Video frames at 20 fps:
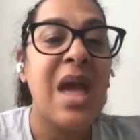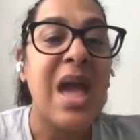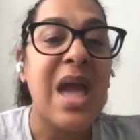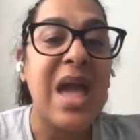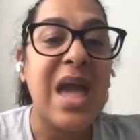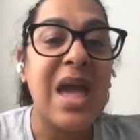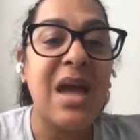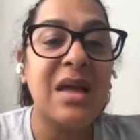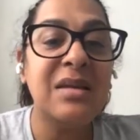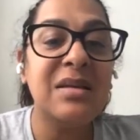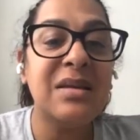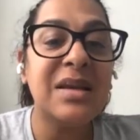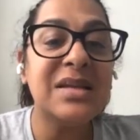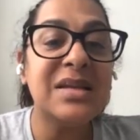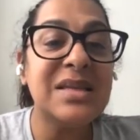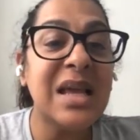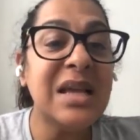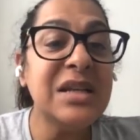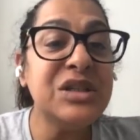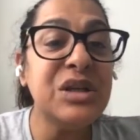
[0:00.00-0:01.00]
And
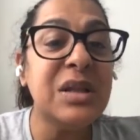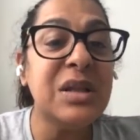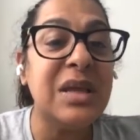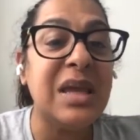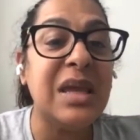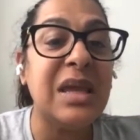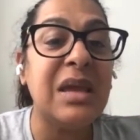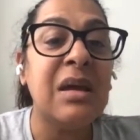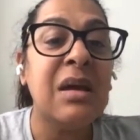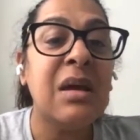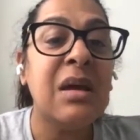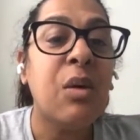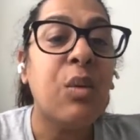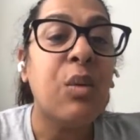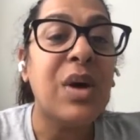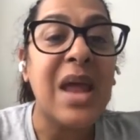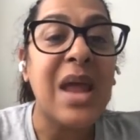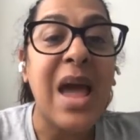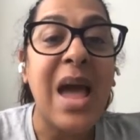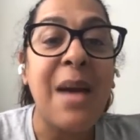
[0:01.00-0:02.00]
essentially,
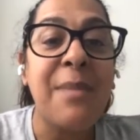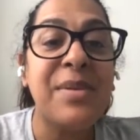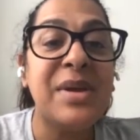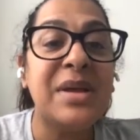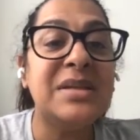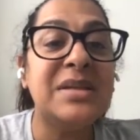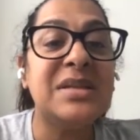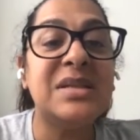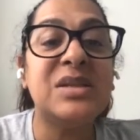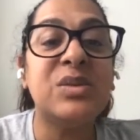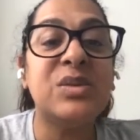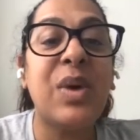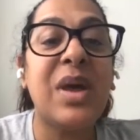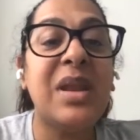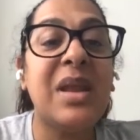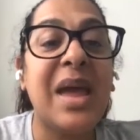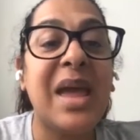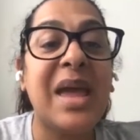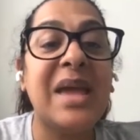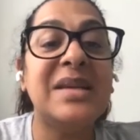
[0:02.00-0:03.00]
what happens is
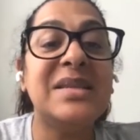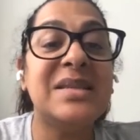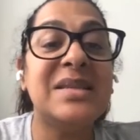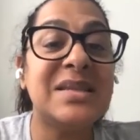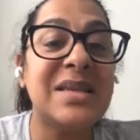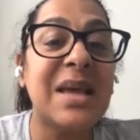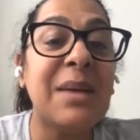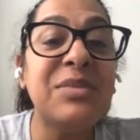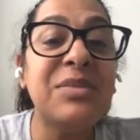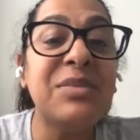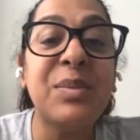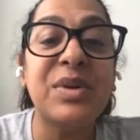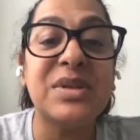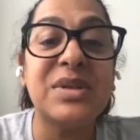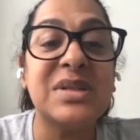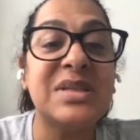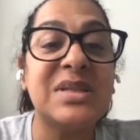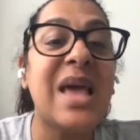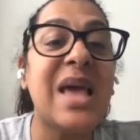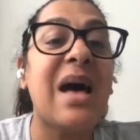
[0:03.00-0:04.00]
when a susceptible
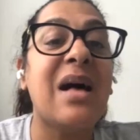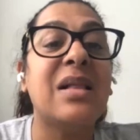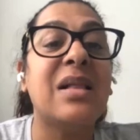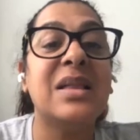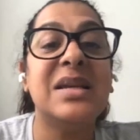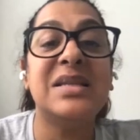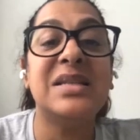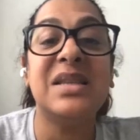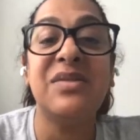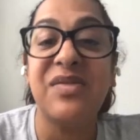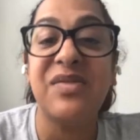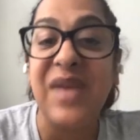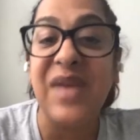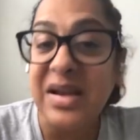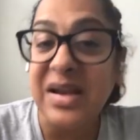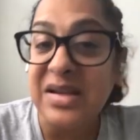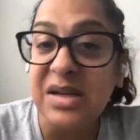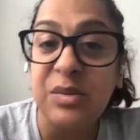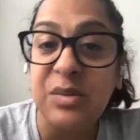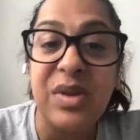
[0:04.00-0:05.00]
cell is
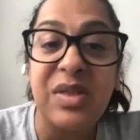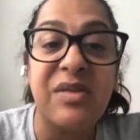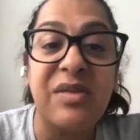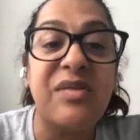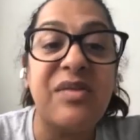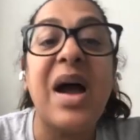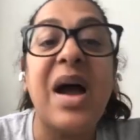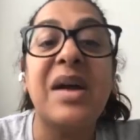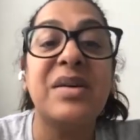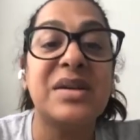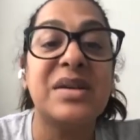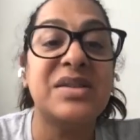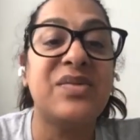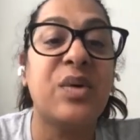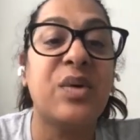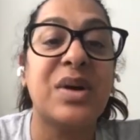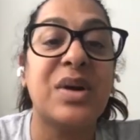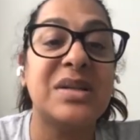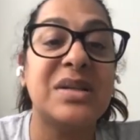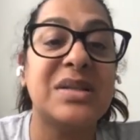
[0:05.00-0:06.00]
infected with a virus,
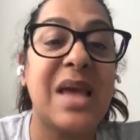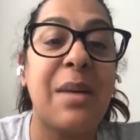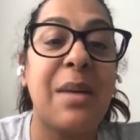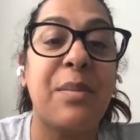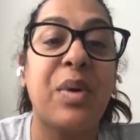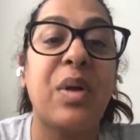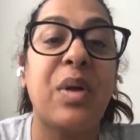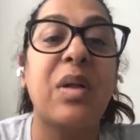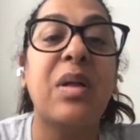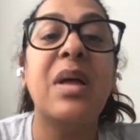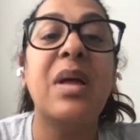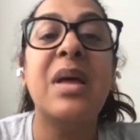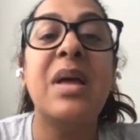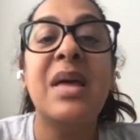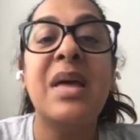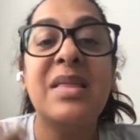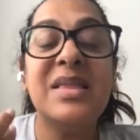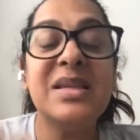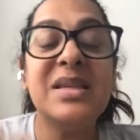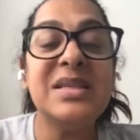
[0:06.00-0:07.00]
for example,
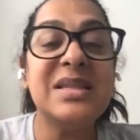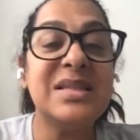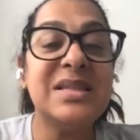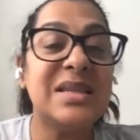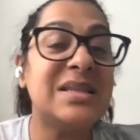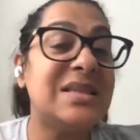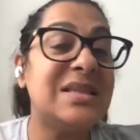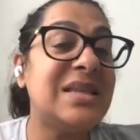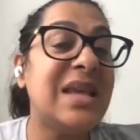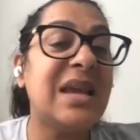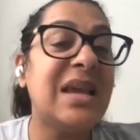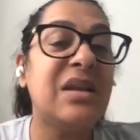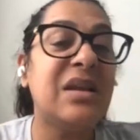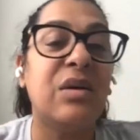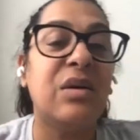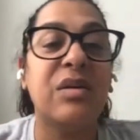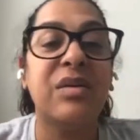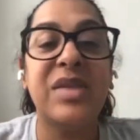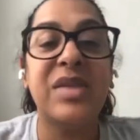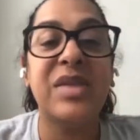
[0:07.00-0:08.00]
this is a
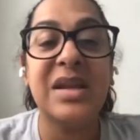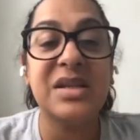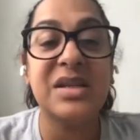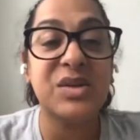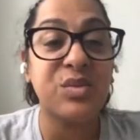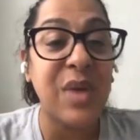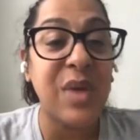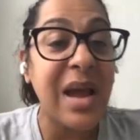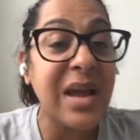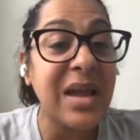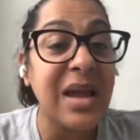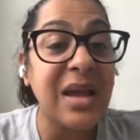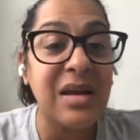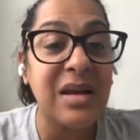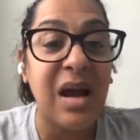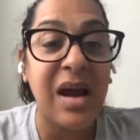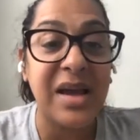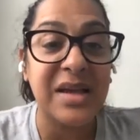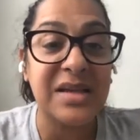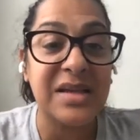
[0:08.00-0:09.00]
signal that is
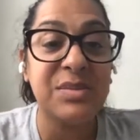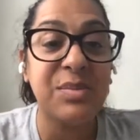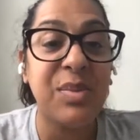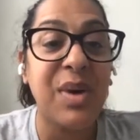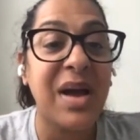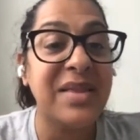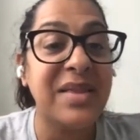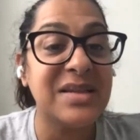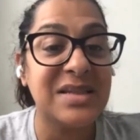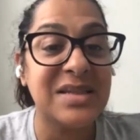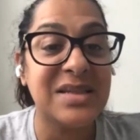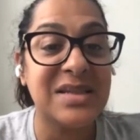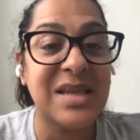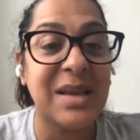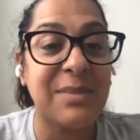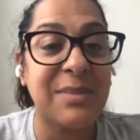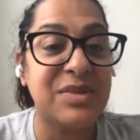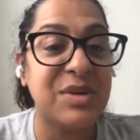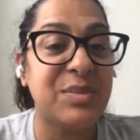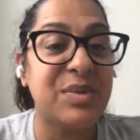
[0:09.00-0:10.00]
recognized by the
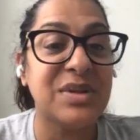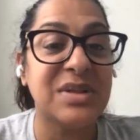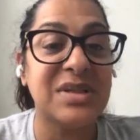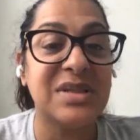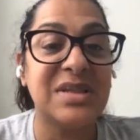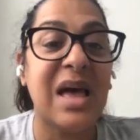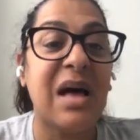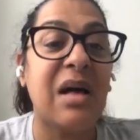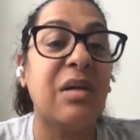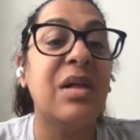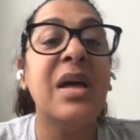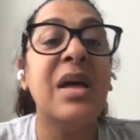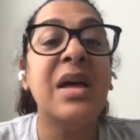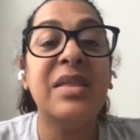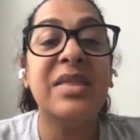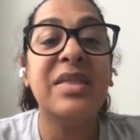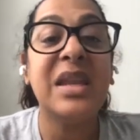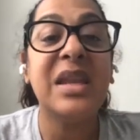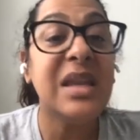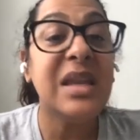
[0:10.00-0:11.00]
susceptible cell
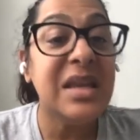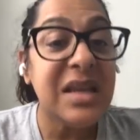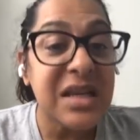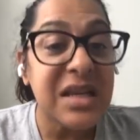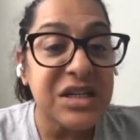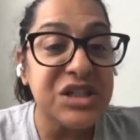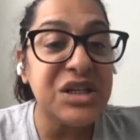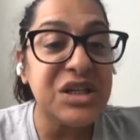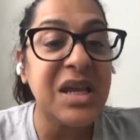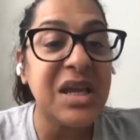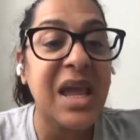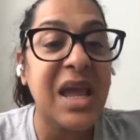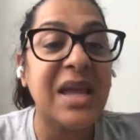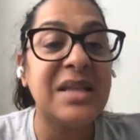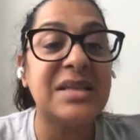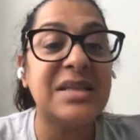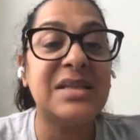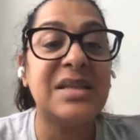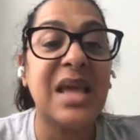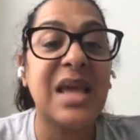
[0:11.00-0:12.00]
that
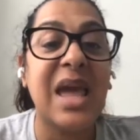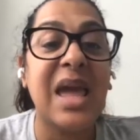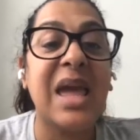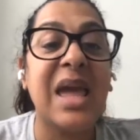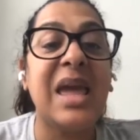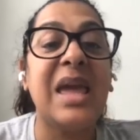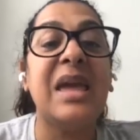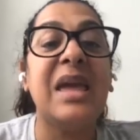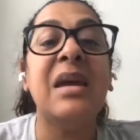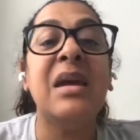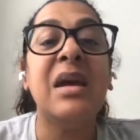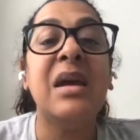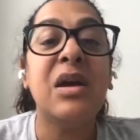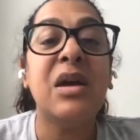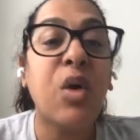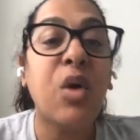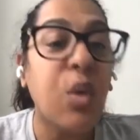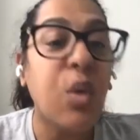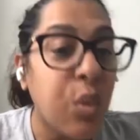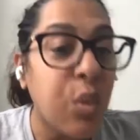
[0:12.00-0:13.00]
initiates a
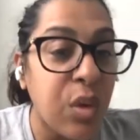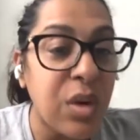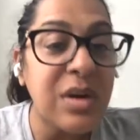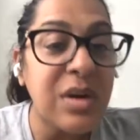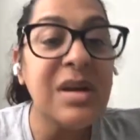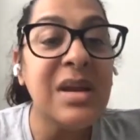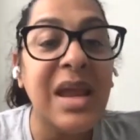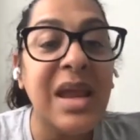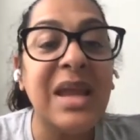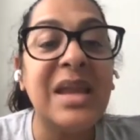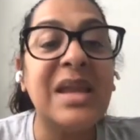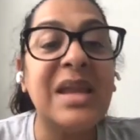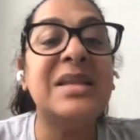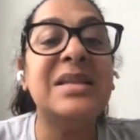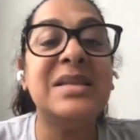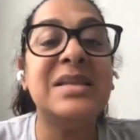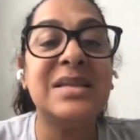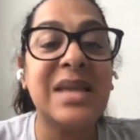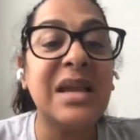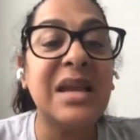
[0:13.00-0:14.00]

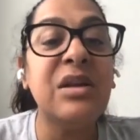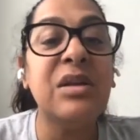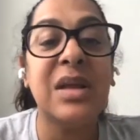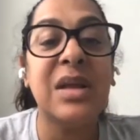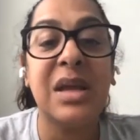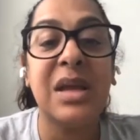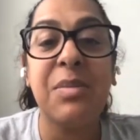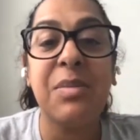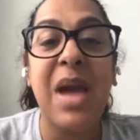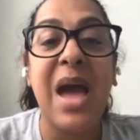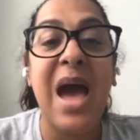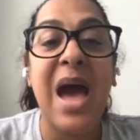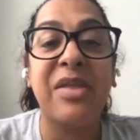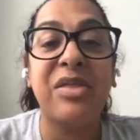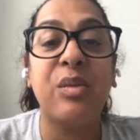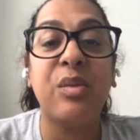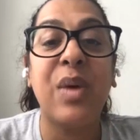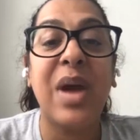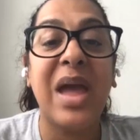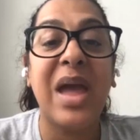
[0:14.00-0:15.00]
coordinated signaling
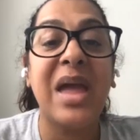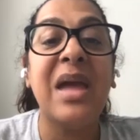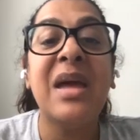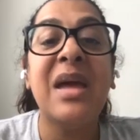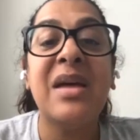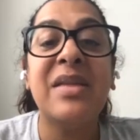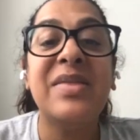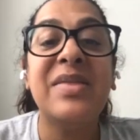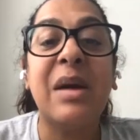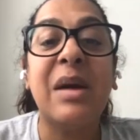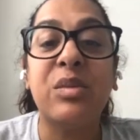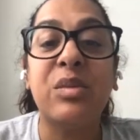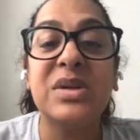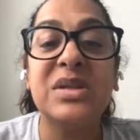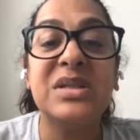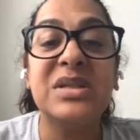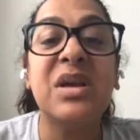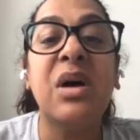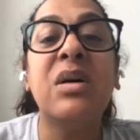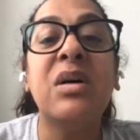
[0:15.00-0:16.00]
pathway that
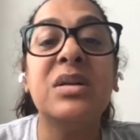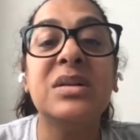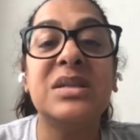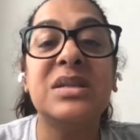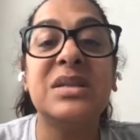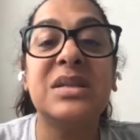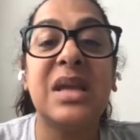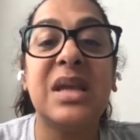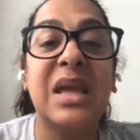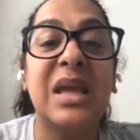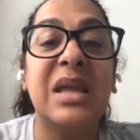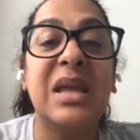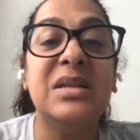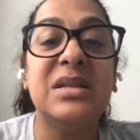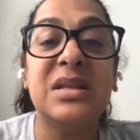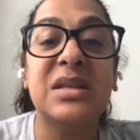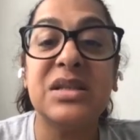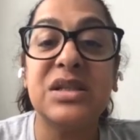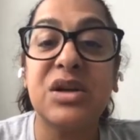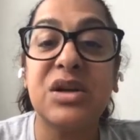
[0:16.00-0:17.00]
results in
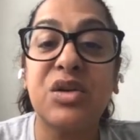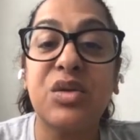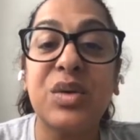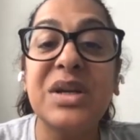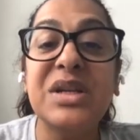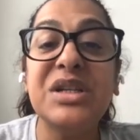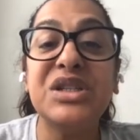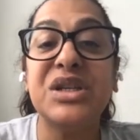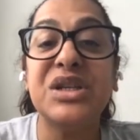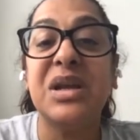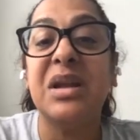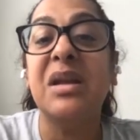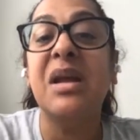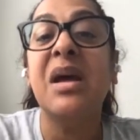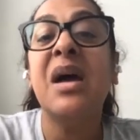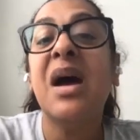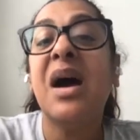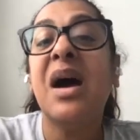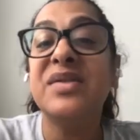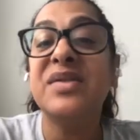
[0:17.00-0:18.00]
the secretion
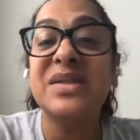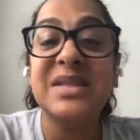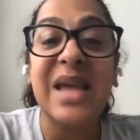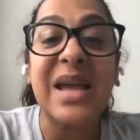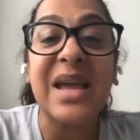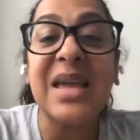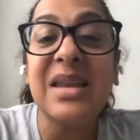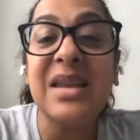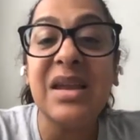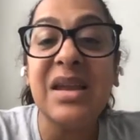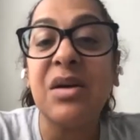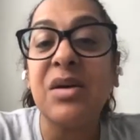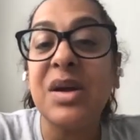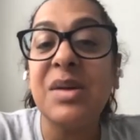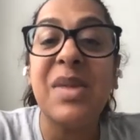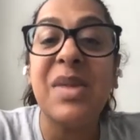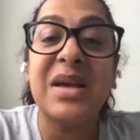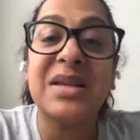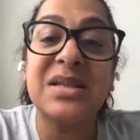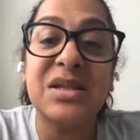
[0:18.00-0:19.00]
of
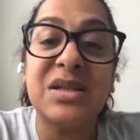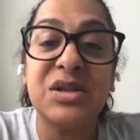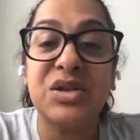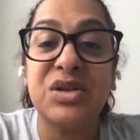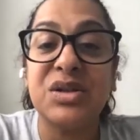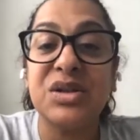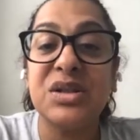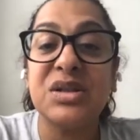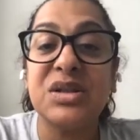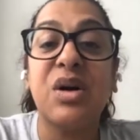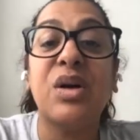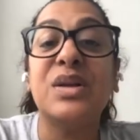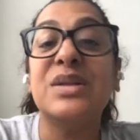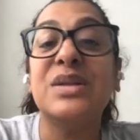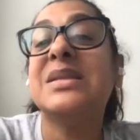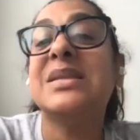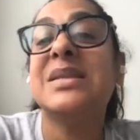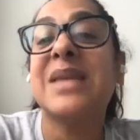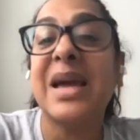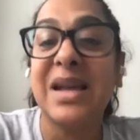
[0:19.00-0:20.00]
secondary messengers
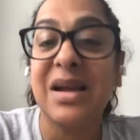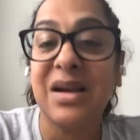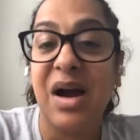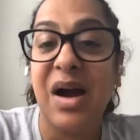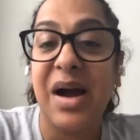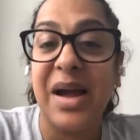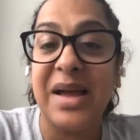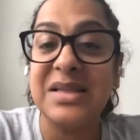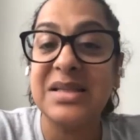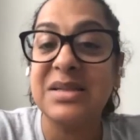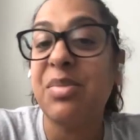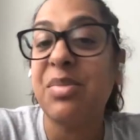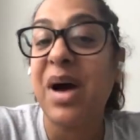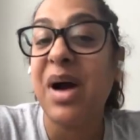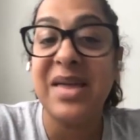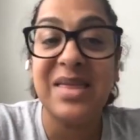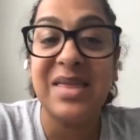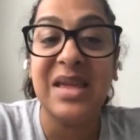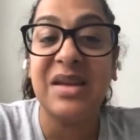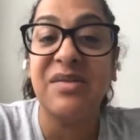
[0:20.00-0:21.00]
called cytokines
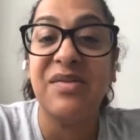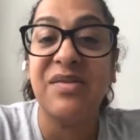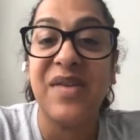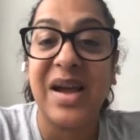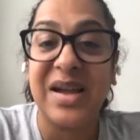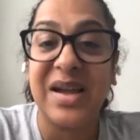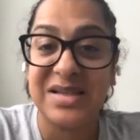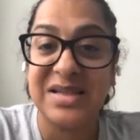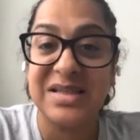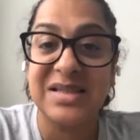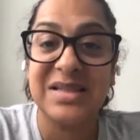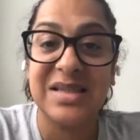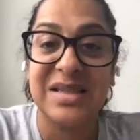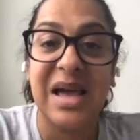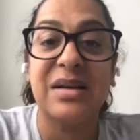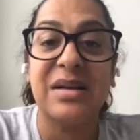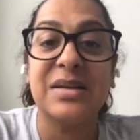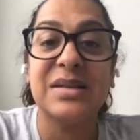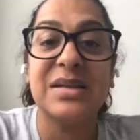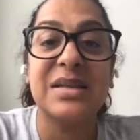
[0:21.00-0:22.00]
by the infected
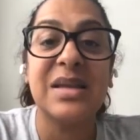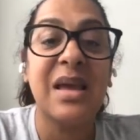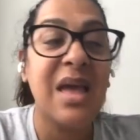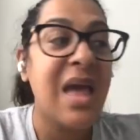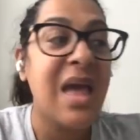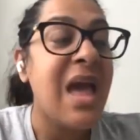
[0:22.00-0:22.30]
cells.